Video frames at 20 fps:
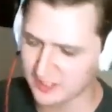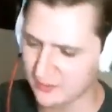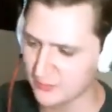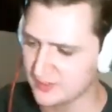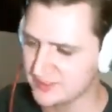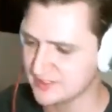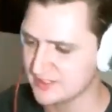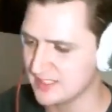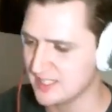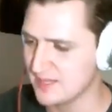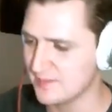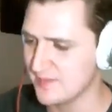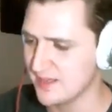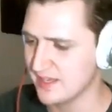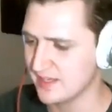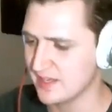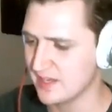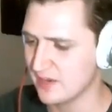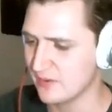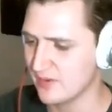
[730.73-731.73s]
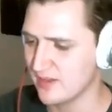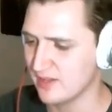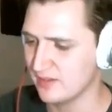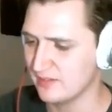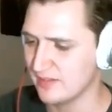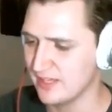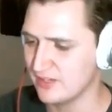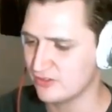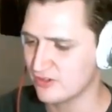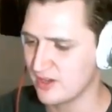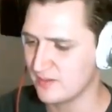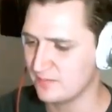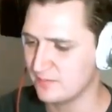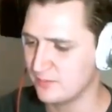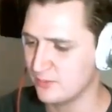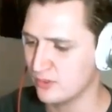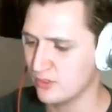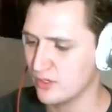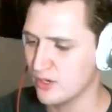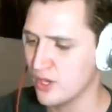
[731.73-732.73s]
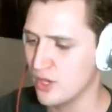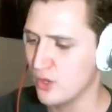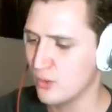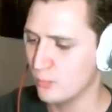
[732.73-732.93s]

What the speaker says: reason to keep that guy around. Land Drop 4.